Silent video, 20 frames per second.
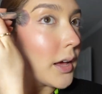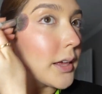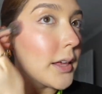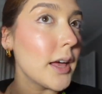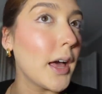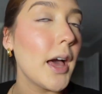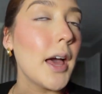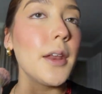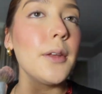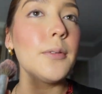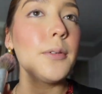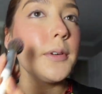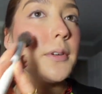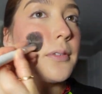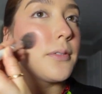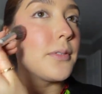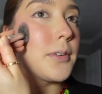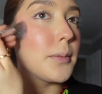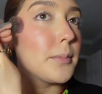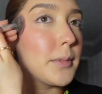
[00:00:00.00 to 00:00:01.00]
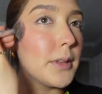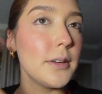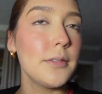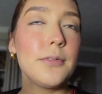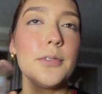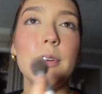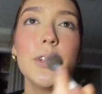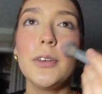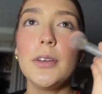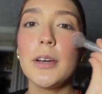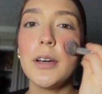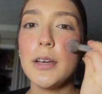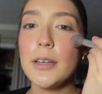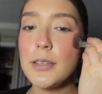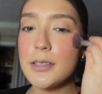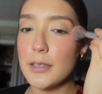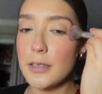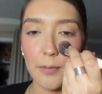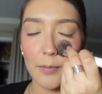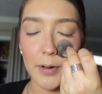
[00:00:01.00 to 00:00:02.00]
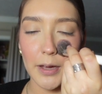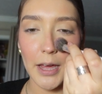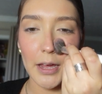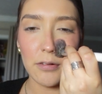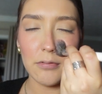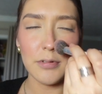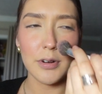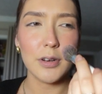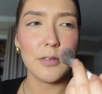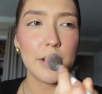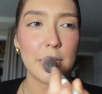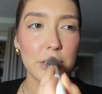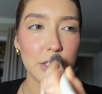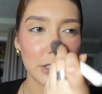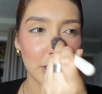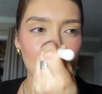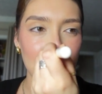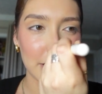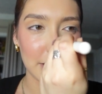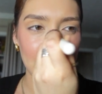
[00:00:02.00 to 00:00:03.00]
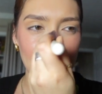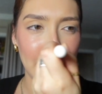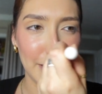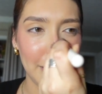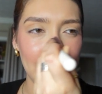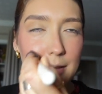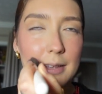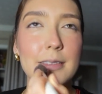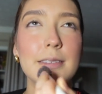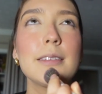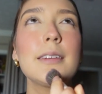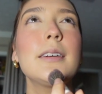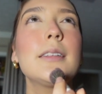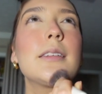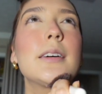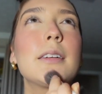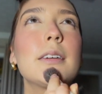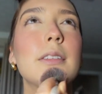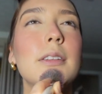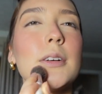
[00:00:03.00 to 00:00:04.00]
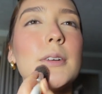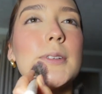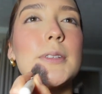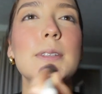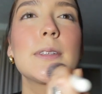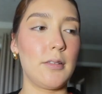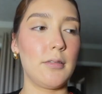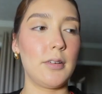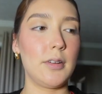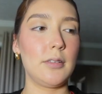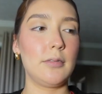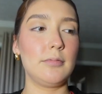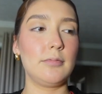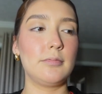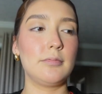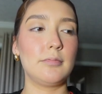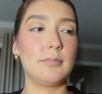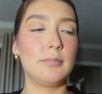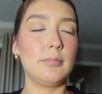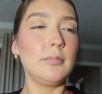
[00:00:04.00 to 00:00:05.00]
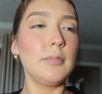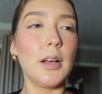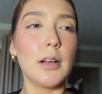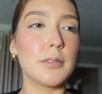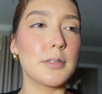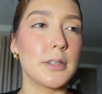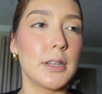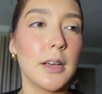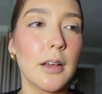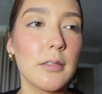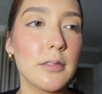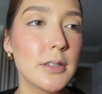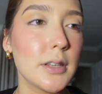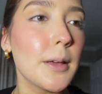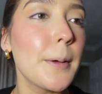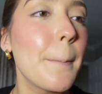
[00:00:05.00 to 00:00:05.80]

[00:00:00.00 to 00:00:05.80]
I kind of want to film that for you guys. Wait, I don't know actually, because like it's not a lot of clothes, I don't know. I'll see, I'll see.